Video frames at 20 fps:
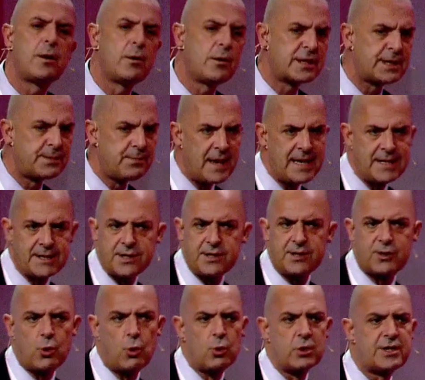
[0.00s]
their
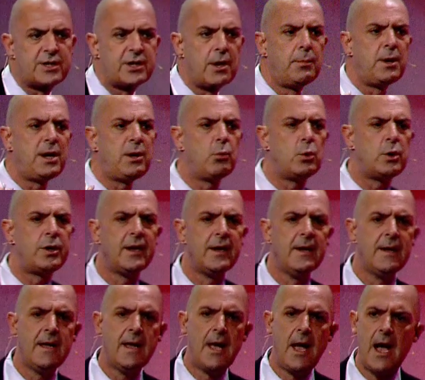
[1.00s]
expenses, or somebody would
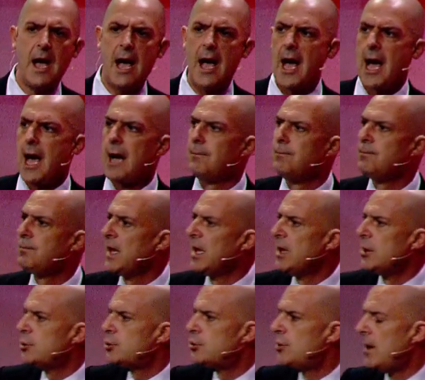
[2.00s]
um,
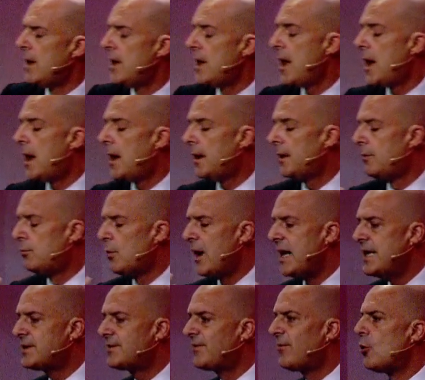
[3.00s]
uh,
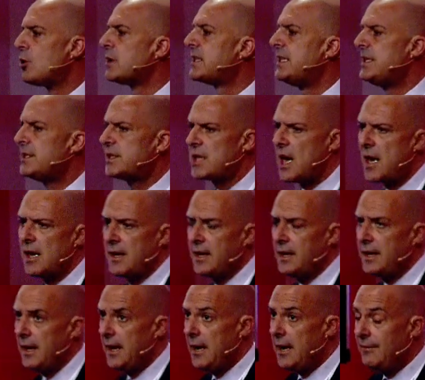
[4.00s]
raise false
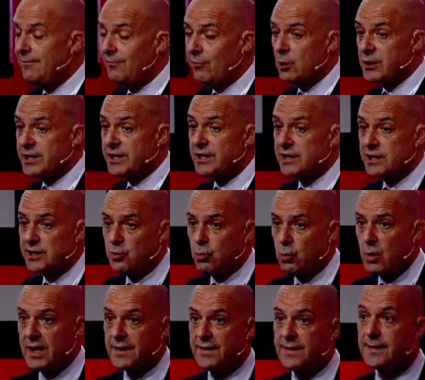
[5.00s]
invoices
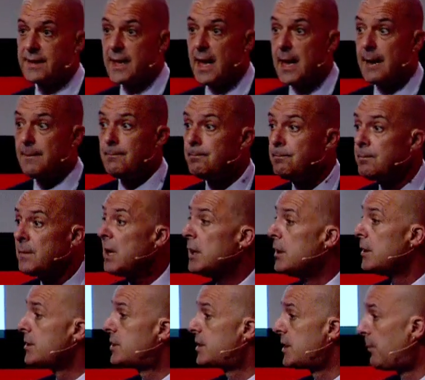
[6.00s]
with um,
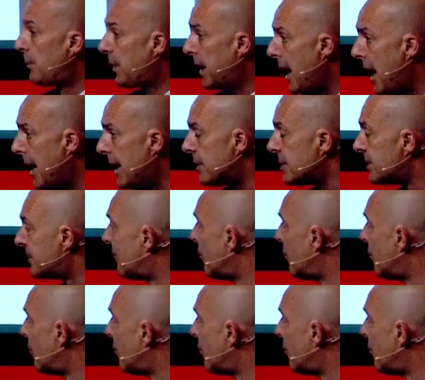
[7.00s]
suppliers,